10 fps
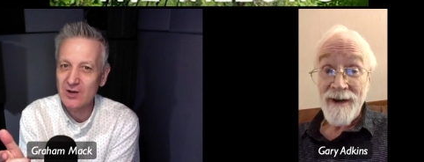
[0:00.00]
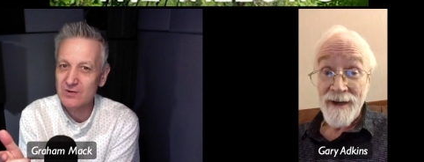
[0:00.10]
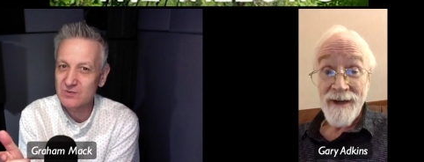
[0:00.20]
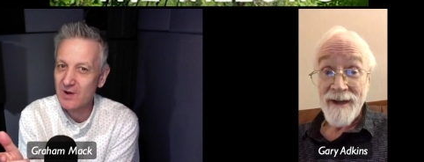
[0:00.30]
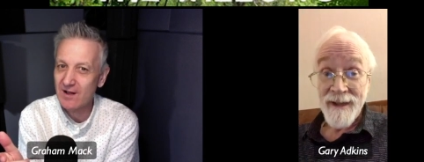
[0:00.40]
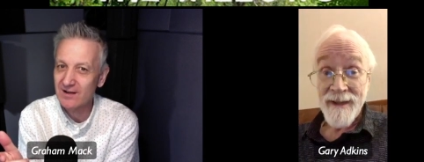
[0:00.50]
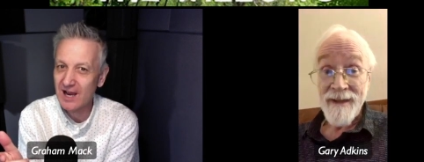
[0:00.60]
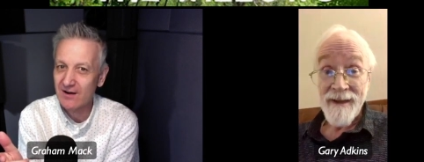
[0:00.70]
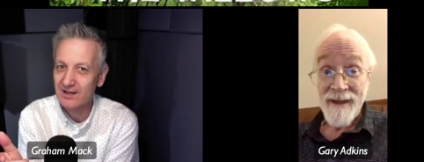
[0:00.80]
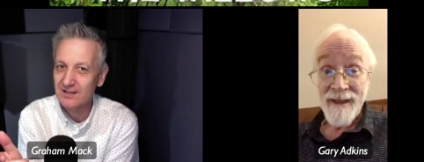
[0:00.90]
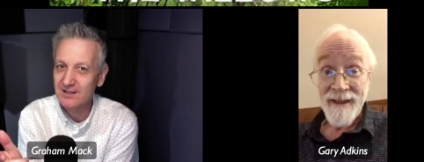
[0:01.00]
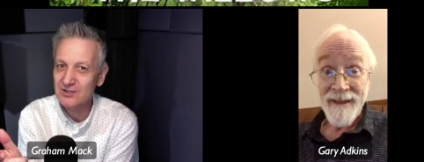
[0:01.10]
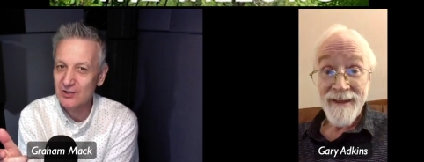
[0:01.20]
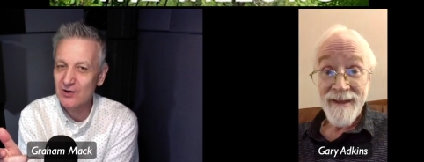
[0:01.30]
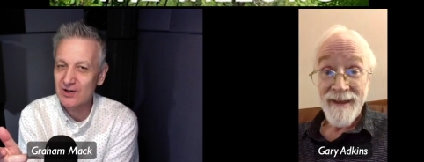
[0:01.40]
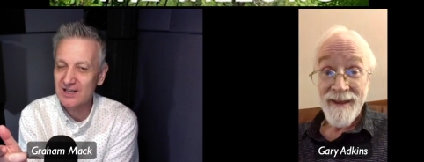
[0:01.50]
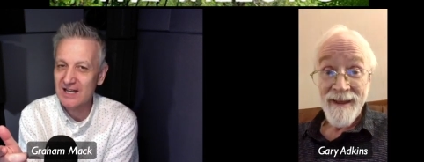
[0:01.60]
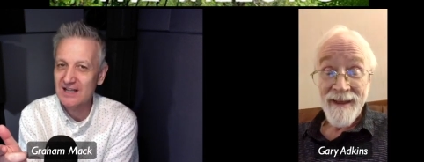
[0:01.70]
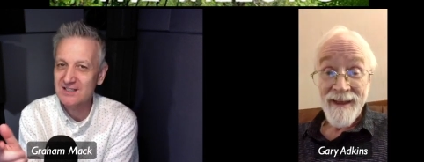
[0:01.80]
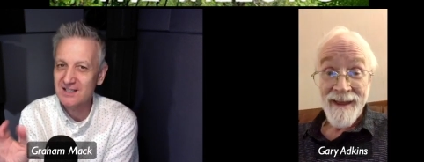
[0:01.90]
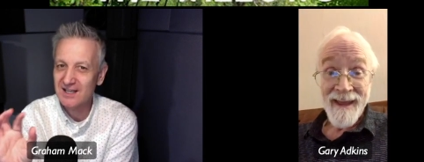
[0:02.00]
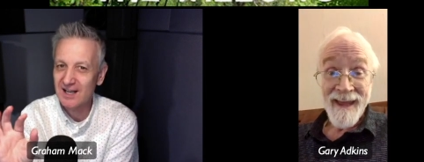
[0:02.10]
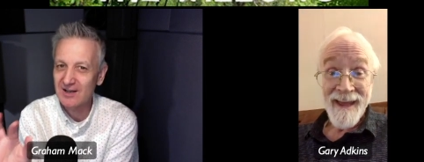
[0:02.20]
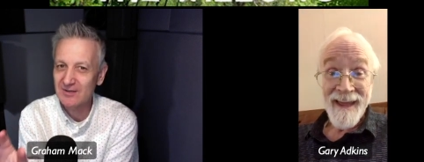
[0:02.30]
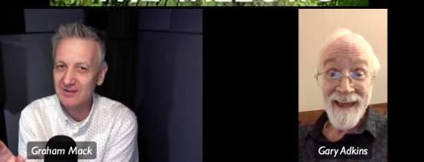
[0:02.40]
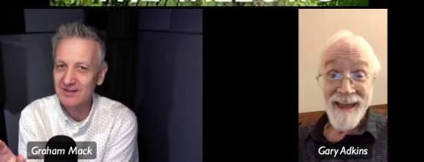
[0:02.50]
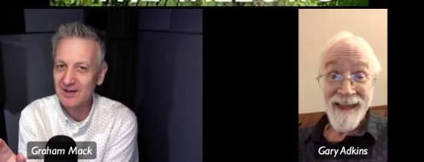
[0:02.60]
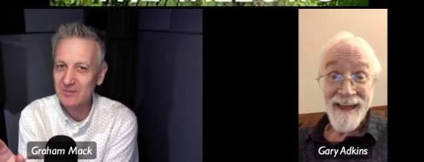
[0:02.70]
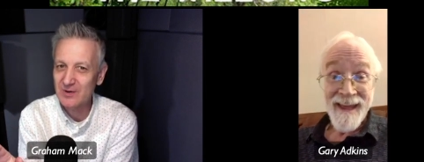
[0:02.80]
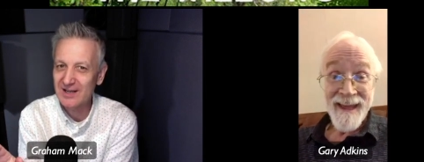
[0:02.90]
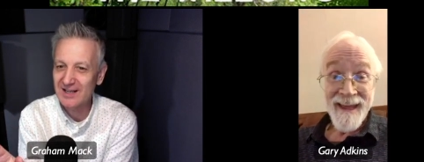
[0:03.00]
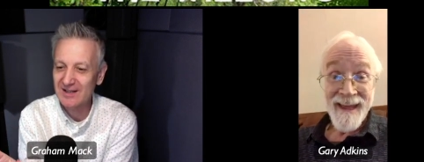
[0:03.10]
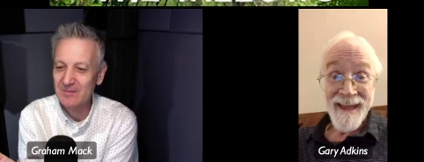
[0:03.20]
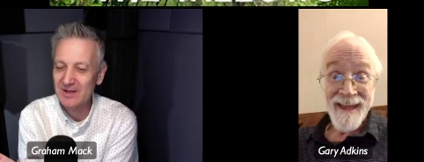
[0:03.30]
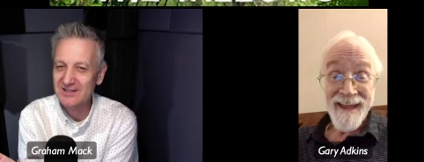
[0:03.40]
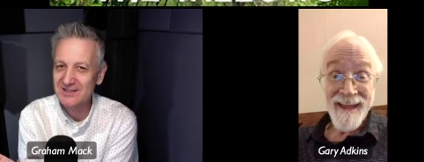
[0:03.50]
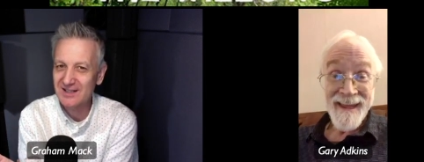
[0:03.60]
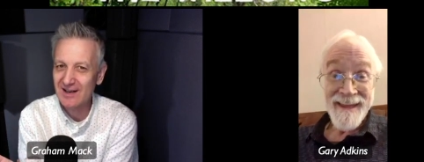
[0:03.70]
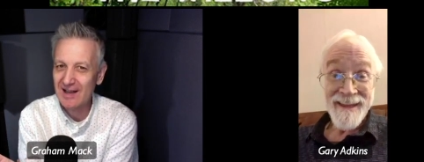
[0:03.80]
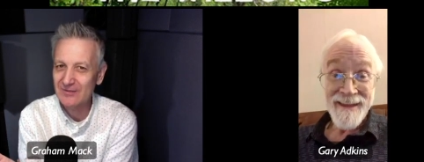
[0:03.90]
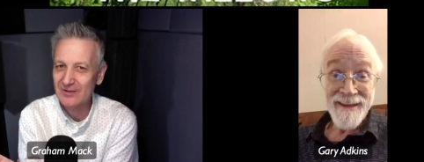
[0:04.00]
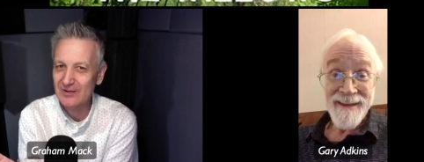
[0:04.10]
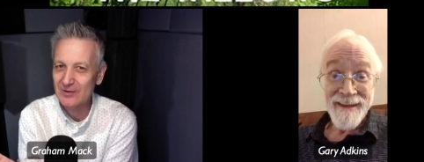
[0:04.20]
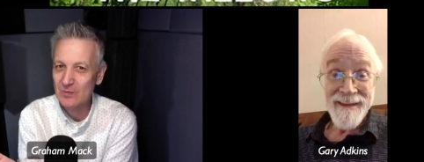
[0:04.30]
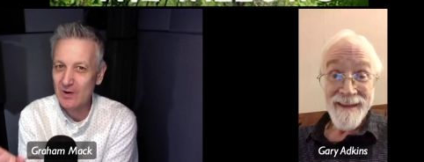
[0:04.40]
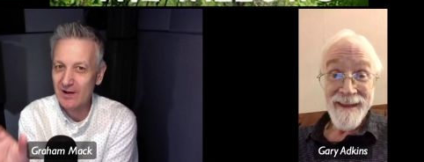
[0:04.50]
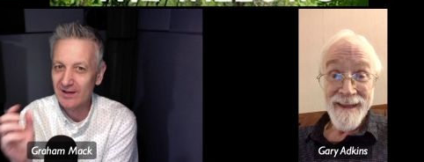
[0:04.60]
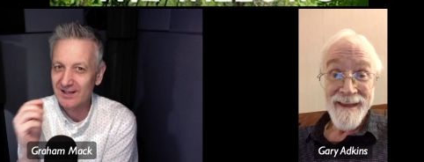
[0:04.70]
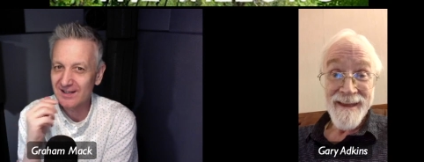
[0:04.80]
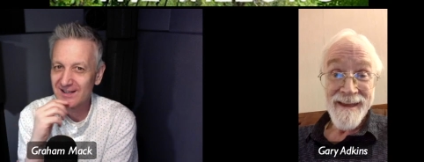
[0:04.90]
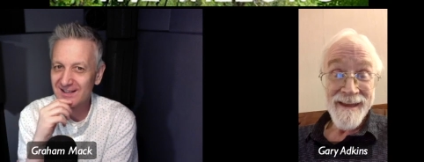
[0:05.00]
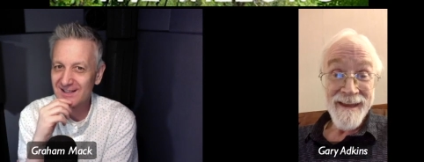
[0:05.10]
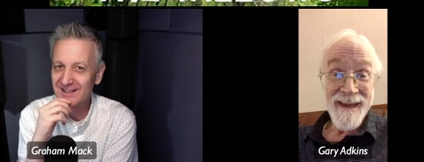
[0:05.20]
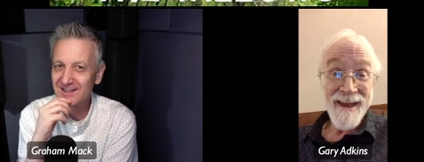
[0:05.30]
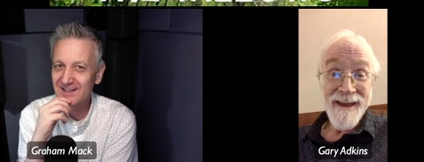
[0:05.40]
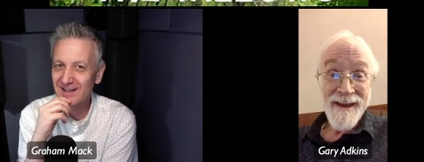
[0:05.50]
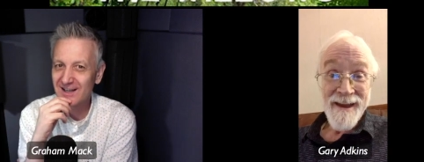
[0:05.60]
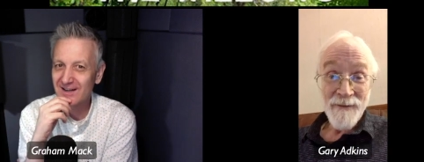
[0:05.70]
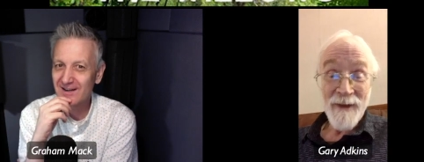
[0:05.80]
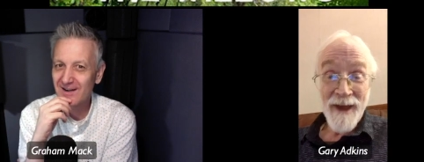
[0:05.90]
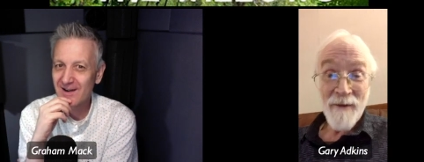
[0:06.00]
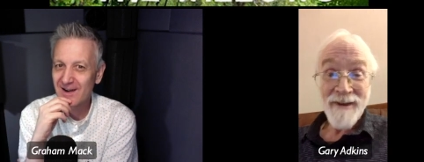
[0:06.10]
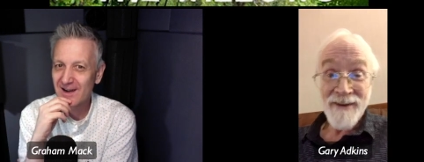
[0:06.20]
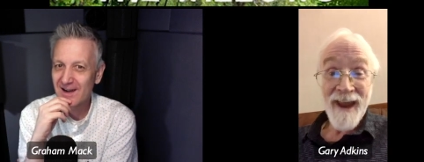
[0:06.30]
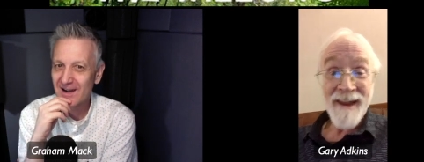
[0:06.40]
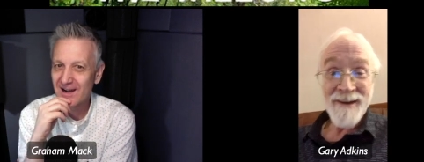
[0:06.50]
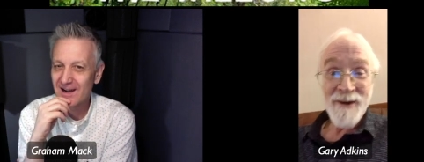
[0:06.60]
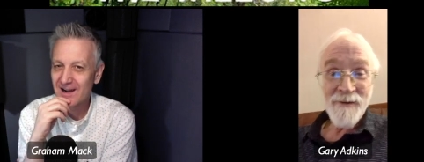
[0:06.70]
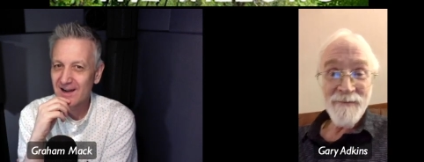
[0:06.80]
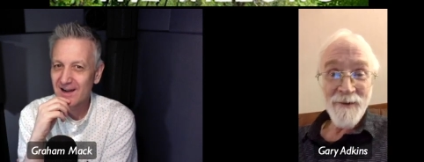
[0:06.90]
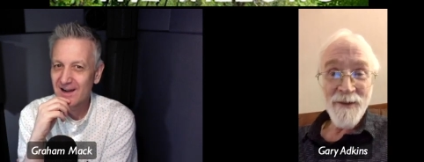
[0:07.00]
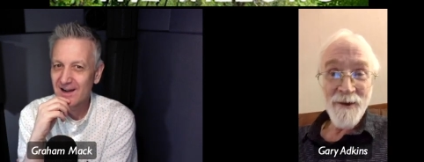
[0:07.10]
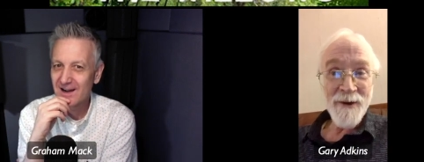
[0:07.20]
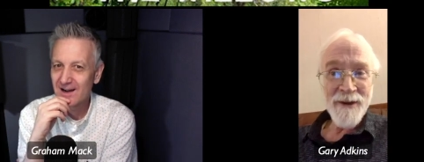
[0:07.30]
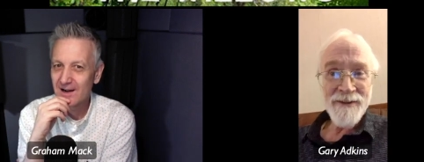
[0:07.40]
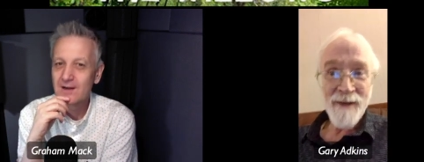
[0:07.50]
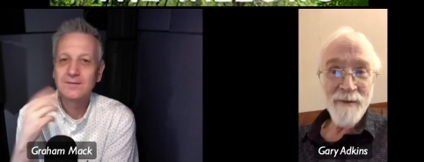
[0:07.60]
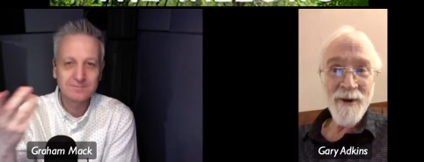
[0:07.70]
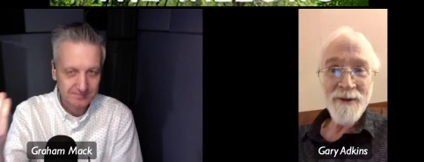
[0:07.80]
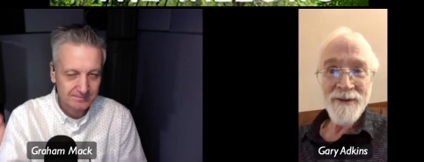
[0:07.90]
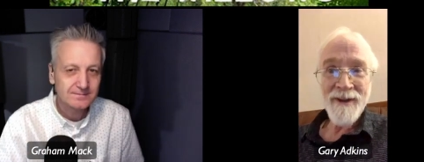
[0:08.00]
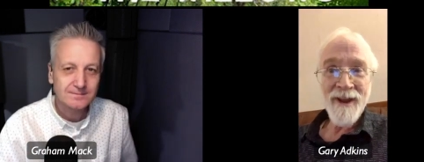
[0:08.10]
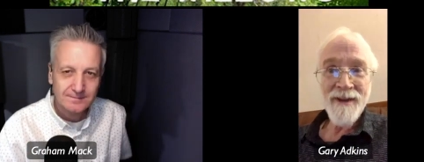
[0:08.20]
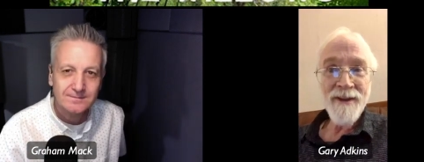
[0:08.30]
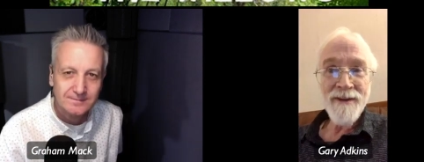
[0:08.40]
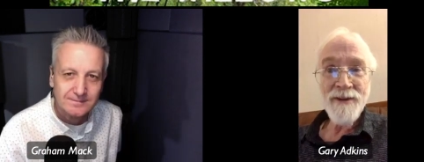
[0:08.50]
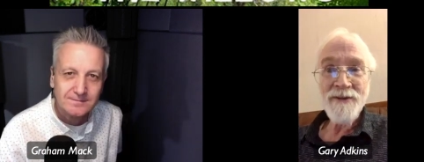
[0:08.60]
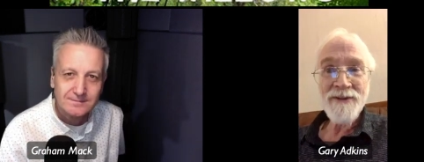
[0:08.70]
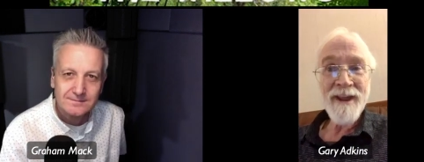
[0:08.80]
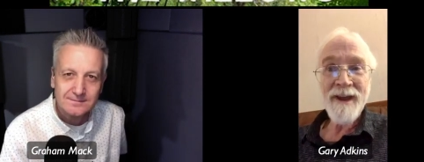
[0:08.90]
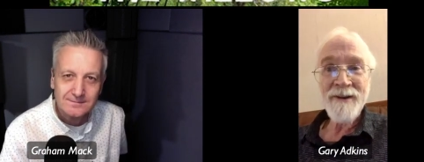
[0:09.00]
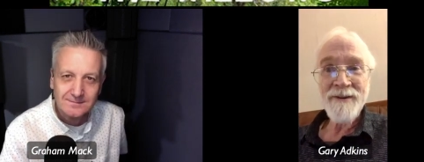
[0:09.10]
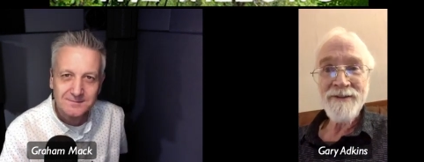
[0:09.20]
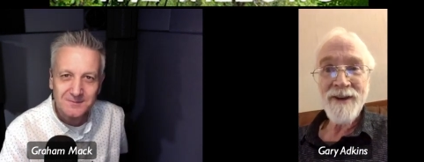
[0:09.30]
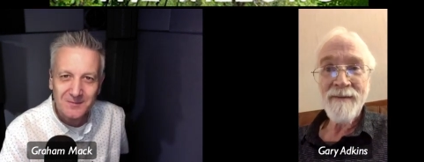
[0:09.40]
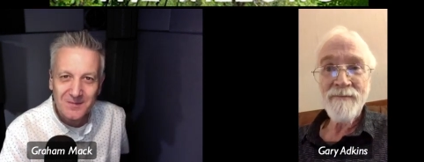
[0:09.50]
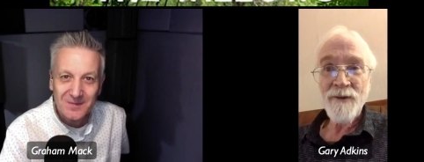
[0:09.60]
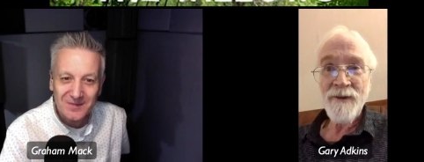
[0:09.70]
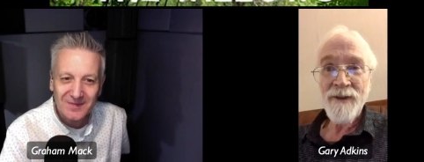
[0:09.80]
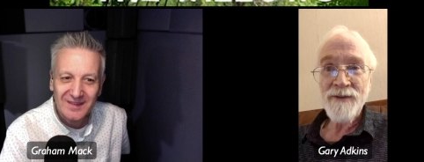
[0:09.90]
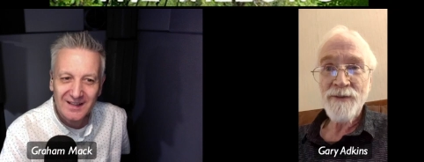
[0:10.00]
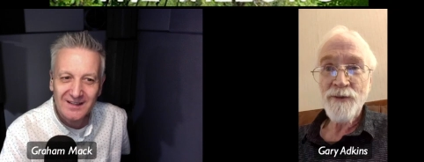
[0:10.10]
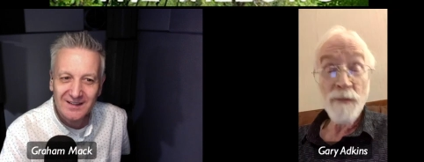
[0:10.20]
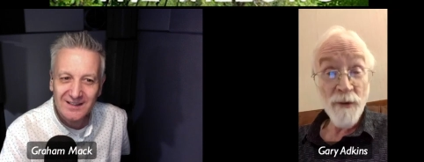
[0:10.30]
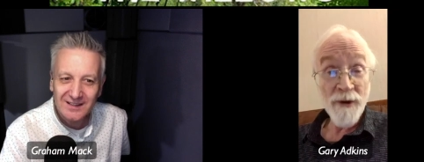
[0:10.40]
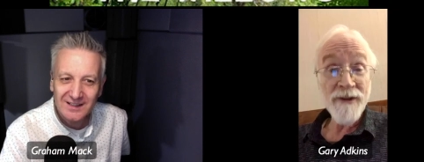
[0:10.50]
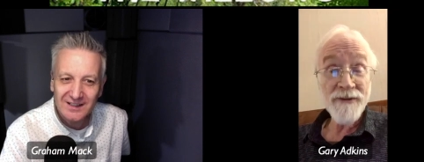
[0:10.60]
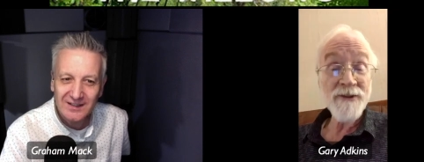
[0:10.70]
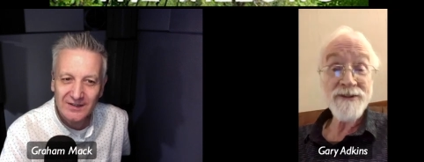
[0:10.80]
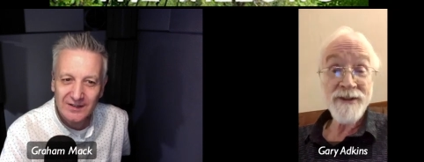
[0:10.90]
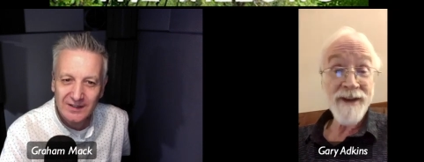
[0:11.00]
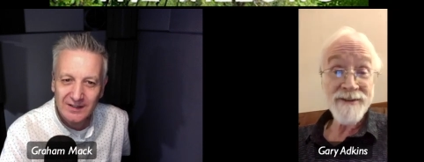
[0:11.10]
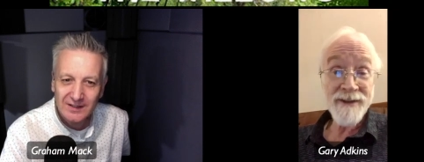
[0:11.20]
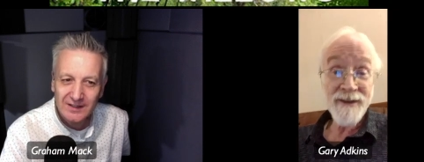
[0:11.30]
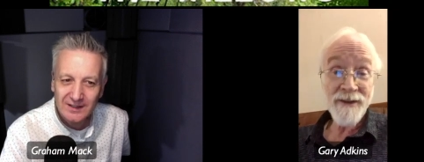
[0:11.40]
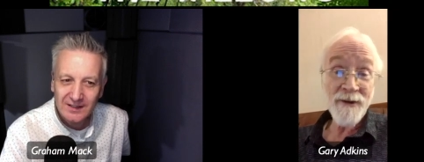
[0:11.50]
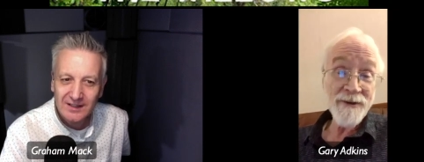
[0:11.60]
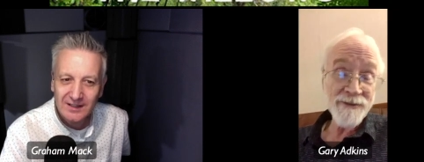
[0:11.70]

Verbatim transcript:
Speaker 1: of you as well, Gary, because you're condensing it and, and bringing the bits to life that you want. Yeah.
Speaker 2: Well, I was an editor for 30 some years in the newsletters uh, for the School Board Association, Illinois